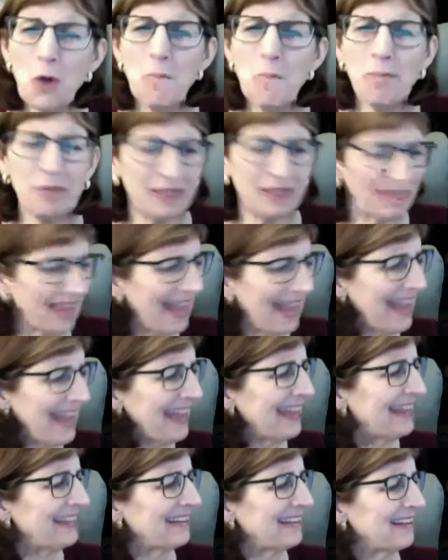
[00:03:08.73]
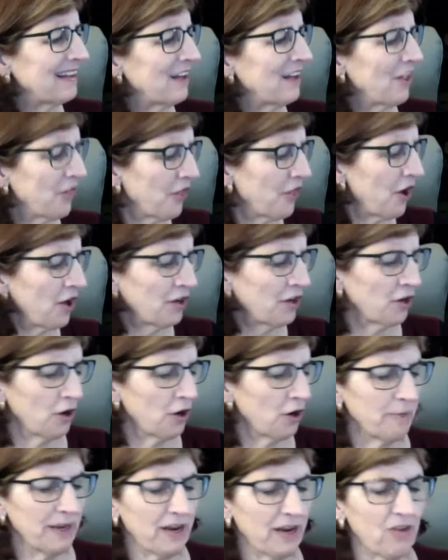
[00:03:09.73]
plain, thought
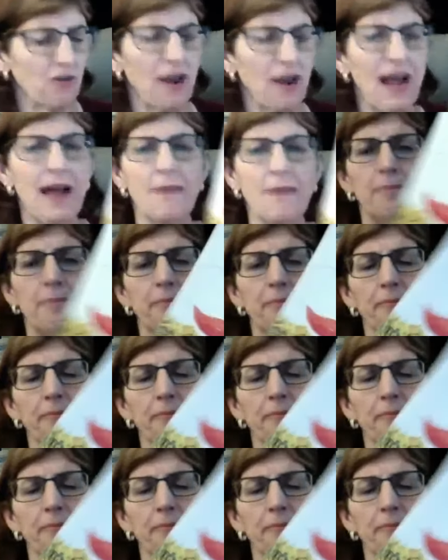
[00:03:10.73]
Hermit Crab.